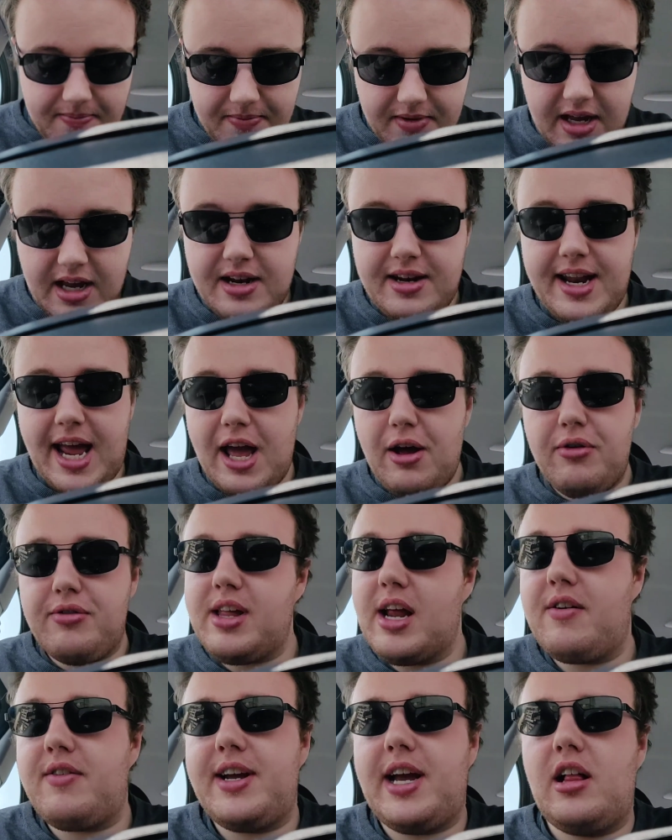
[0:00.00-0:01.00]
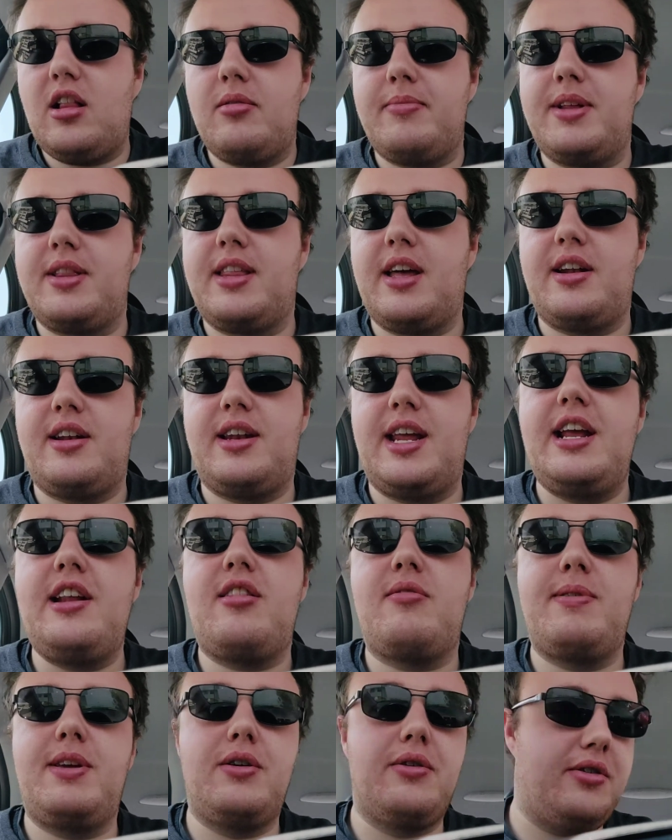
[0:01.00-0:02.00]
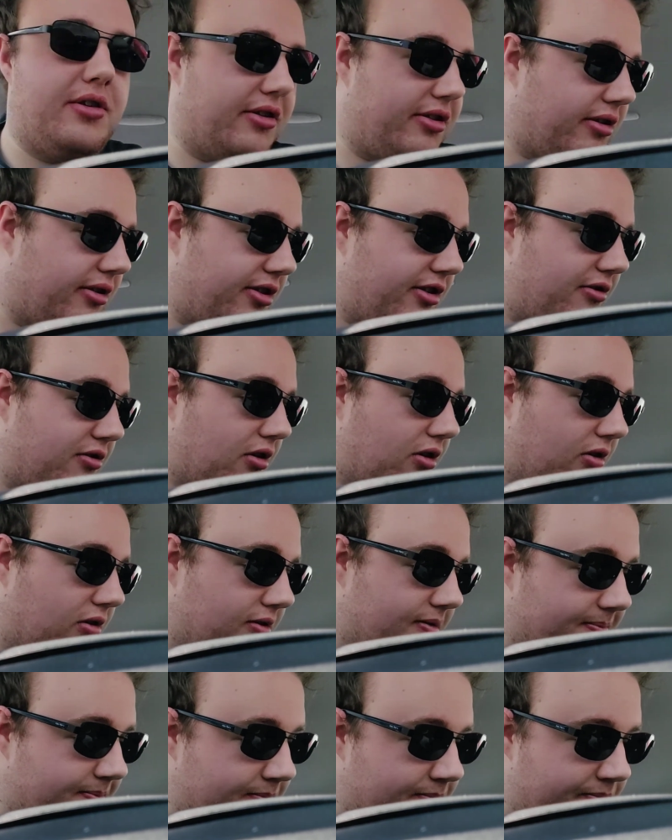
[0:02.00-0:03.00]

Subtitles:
It nails every element that needs to be good in a sausage roll.